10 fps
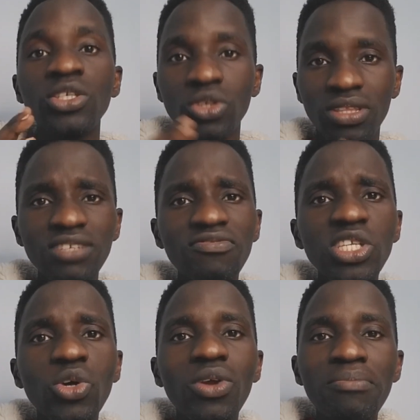So this
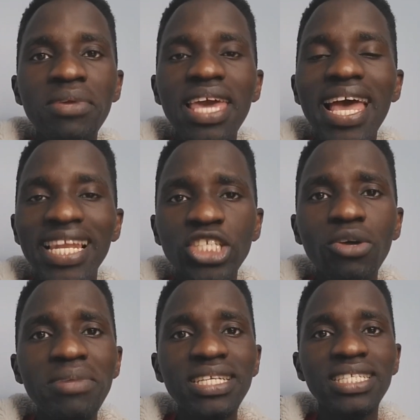video will be a
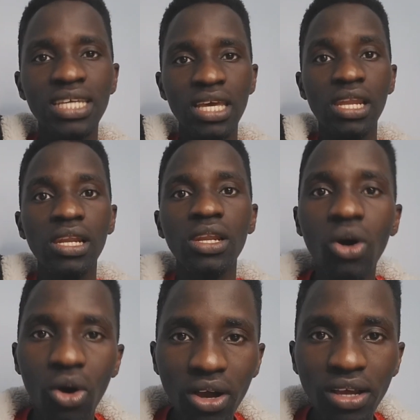little bit
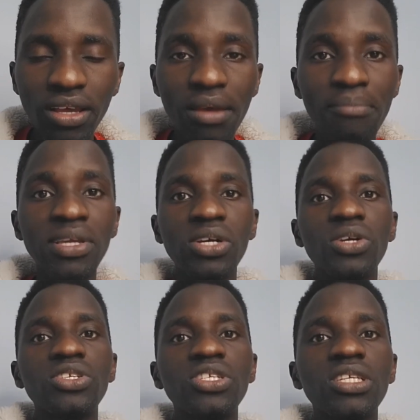long
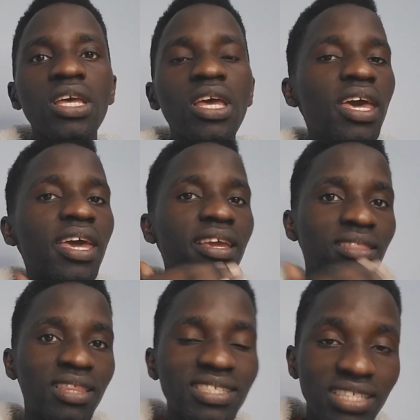because
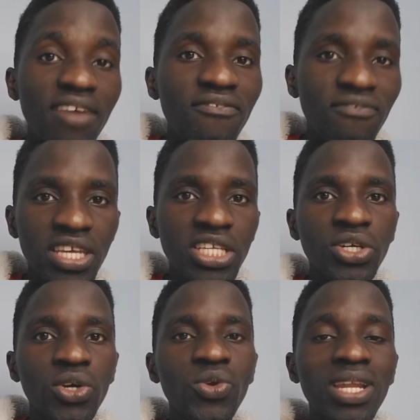in the same
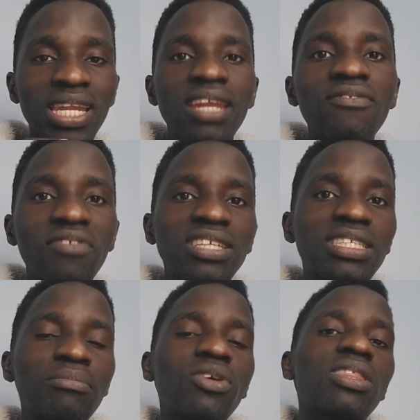video you will learn
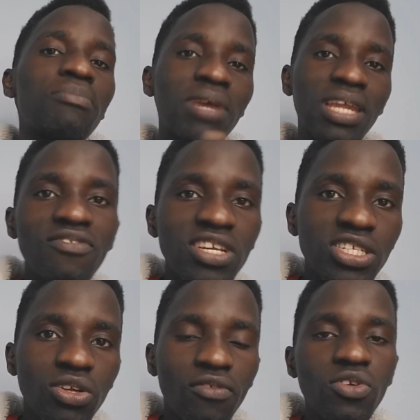first about the
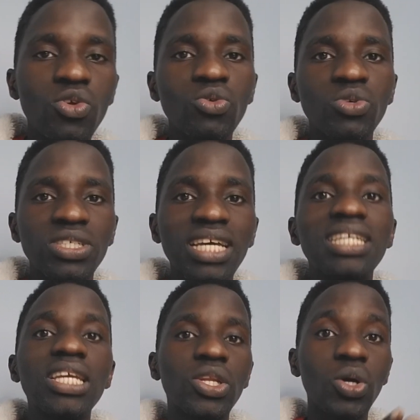benefits of you
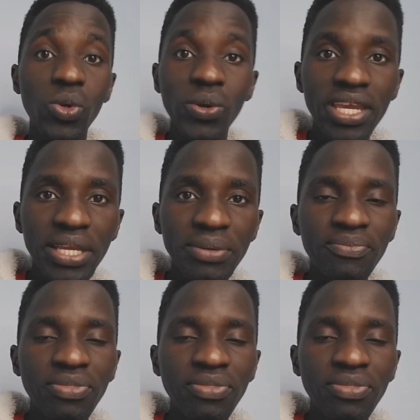studying in Norway,